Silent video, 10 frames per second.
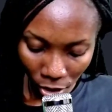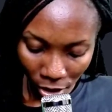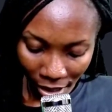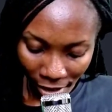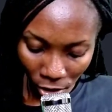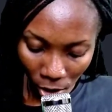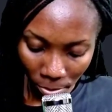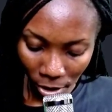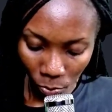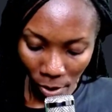just like the
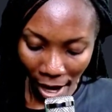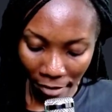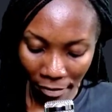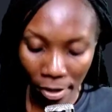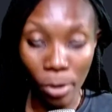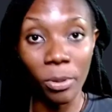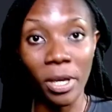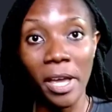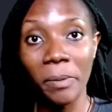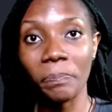object we have here,
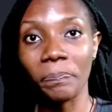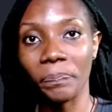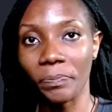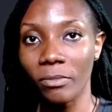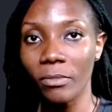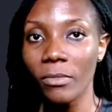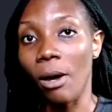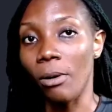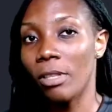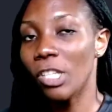okay?
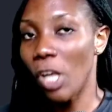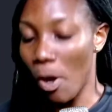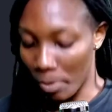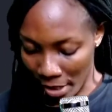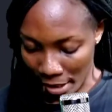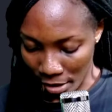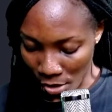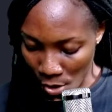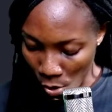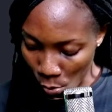Now, this
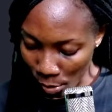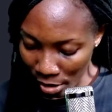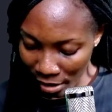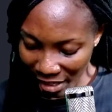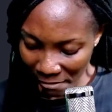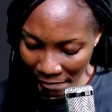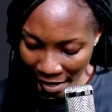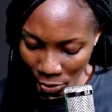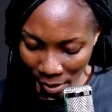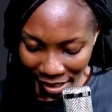object will
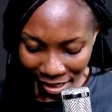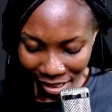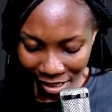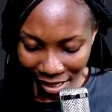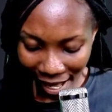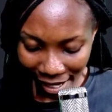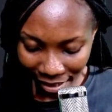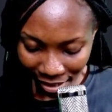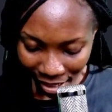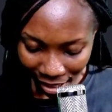eventually
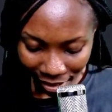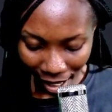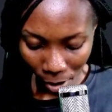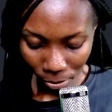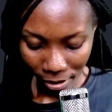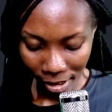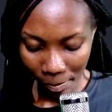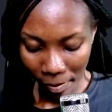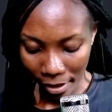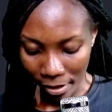slide down
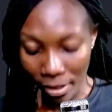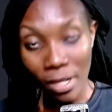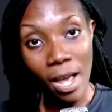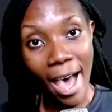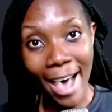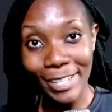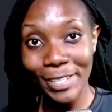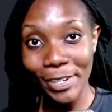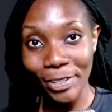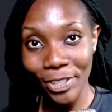this plane as
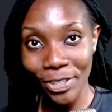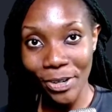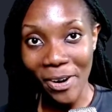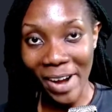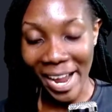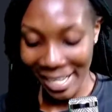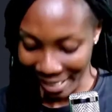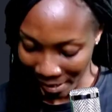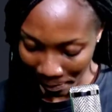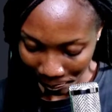such, all
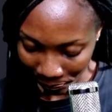right?